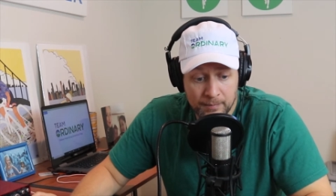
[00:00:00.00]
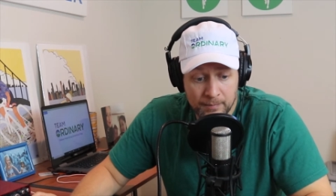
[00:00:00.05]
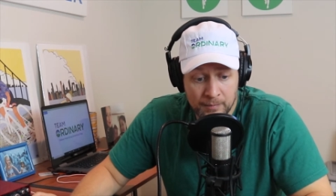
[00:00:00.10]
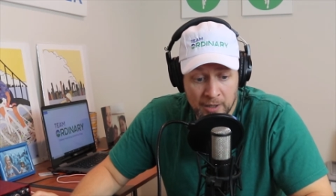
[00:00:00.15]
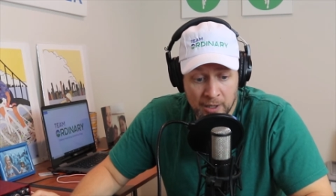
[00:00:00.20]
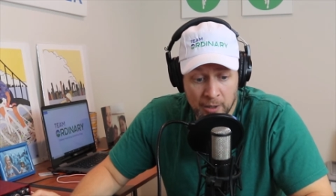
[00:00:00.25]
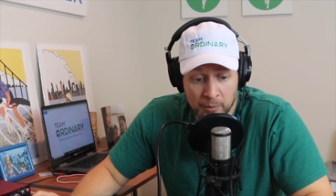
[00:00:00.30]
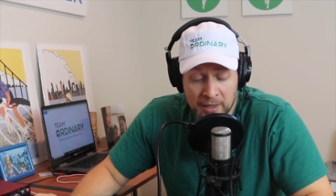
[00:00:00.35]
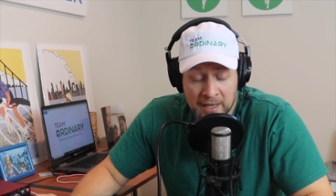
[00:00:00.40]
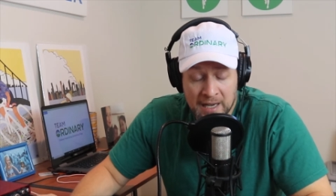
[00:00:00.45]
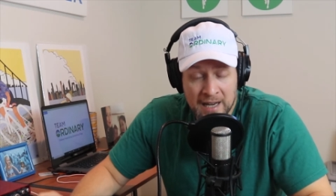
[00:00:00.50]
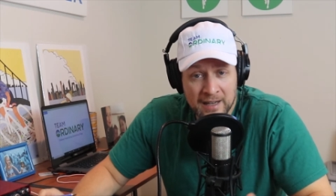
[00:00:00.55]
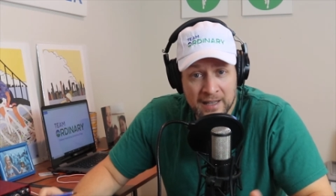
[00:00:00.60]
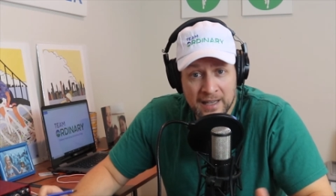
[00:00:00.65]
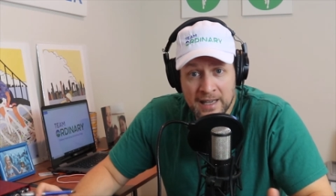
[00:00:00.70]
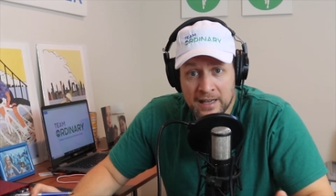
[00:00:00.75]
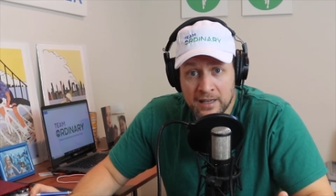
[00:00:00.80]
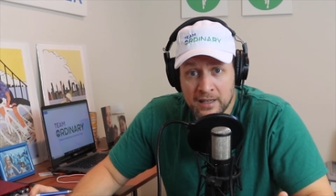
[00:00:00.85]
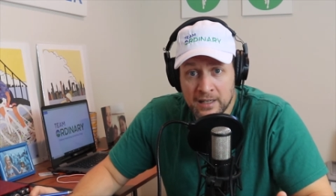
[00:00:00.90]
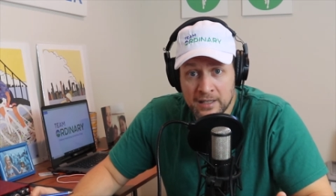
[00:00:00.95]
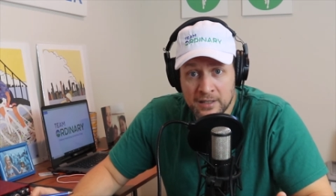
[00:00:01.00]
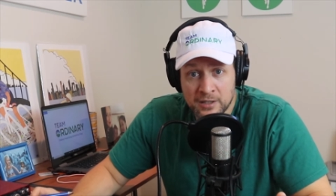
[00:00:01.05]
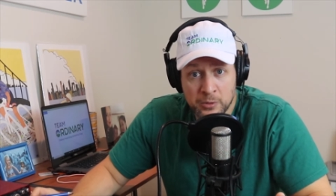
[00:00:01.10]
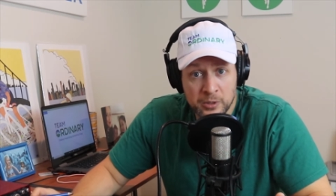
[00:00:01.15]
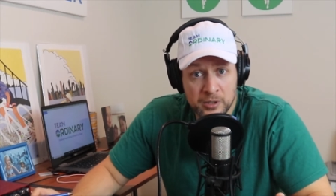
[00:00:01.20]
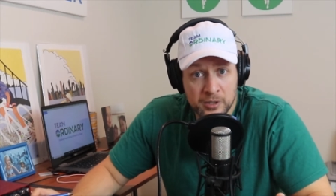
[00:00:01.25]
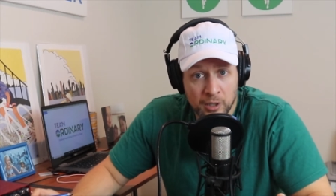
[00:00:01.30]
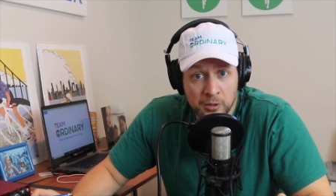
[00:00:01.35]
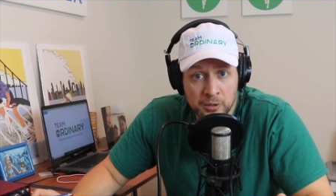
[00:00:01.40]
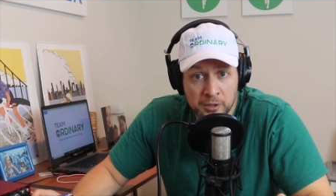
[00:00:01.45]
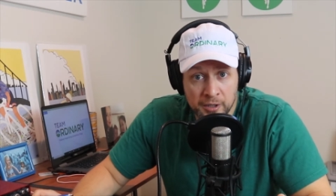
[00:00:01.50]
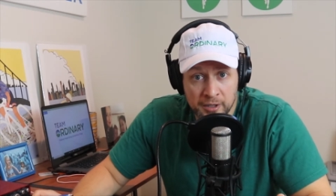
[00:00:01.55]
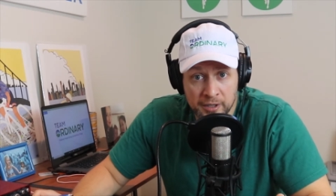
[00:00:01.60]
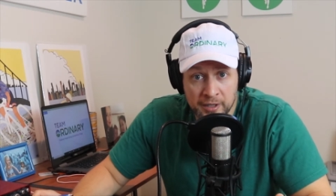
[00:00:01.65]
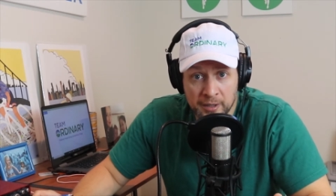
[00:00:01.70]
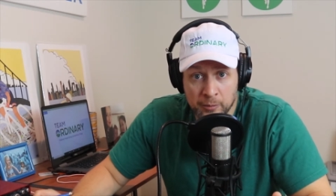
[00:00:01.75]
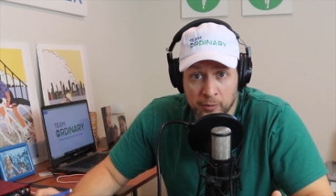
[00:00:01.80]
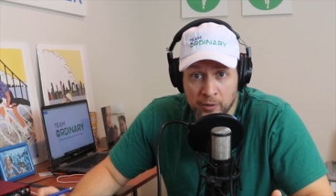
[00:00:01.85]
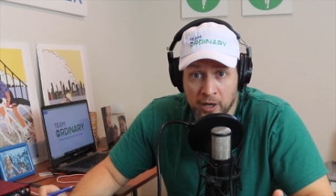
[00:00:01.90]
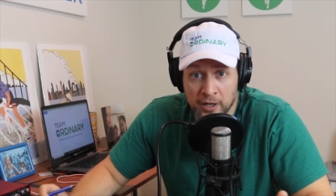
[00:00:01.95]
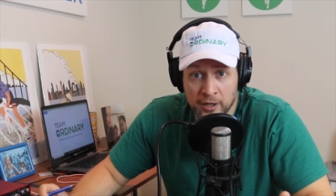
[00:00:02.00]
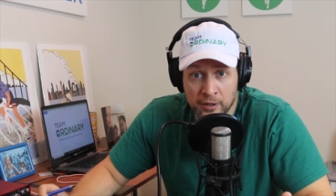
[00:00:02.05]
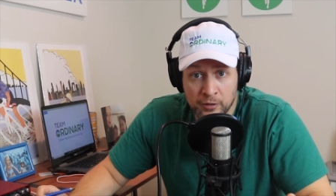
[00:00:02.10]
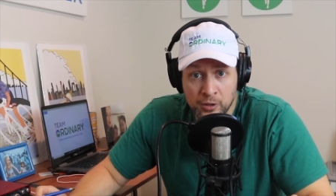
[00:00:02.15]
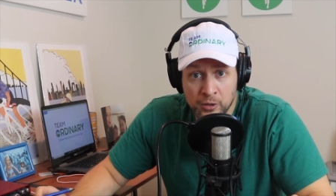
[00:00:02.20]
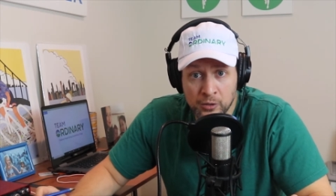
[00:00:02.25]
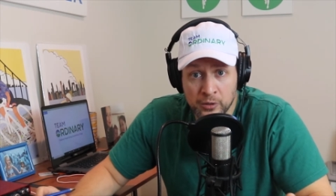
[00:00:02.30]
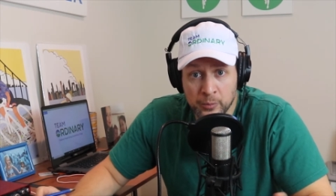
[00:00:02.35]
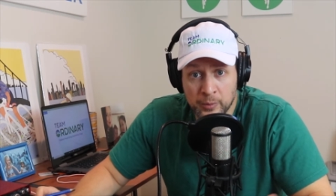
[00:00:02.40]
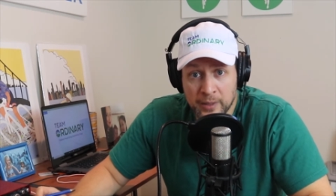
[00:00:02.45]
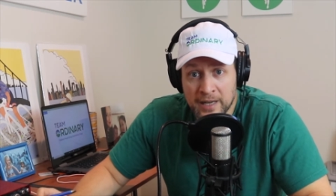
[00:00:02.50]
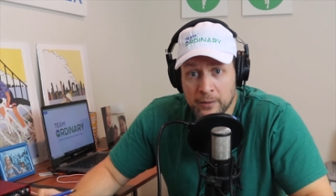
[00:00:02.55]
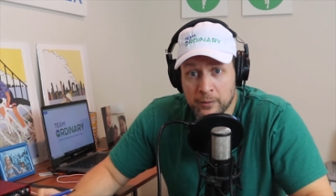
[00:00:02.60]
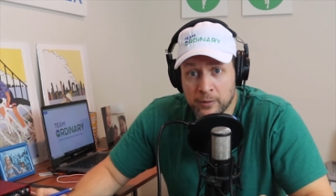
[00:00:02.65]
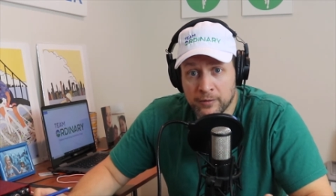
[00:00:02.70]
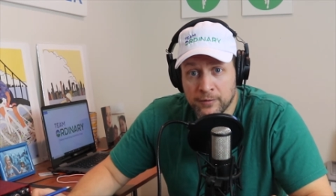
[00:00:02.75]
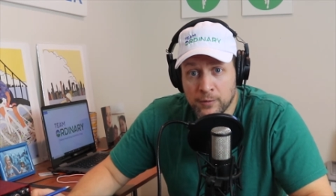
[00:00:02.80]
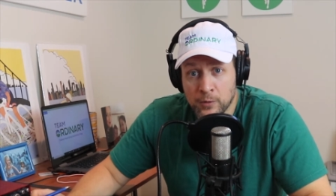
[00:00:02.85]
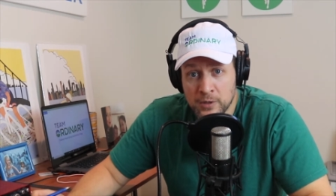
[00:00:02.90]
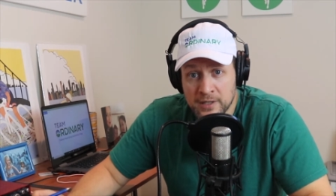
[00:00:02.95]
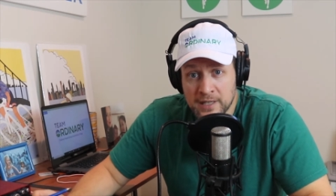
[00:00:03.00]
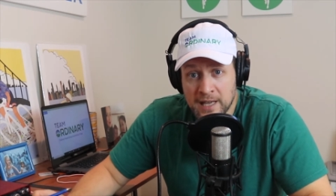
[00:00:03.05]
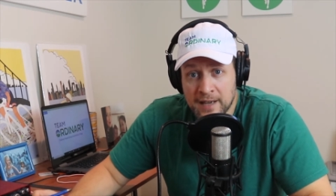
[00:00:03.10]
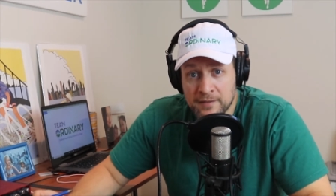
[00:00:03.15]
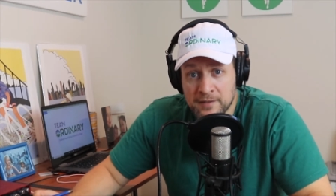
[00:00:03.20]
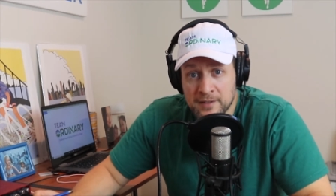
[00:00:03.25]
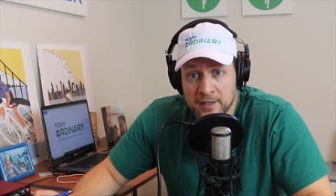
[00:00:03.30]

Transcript: You know, we kind of get into adulthood and we're on our own, and we're forced to have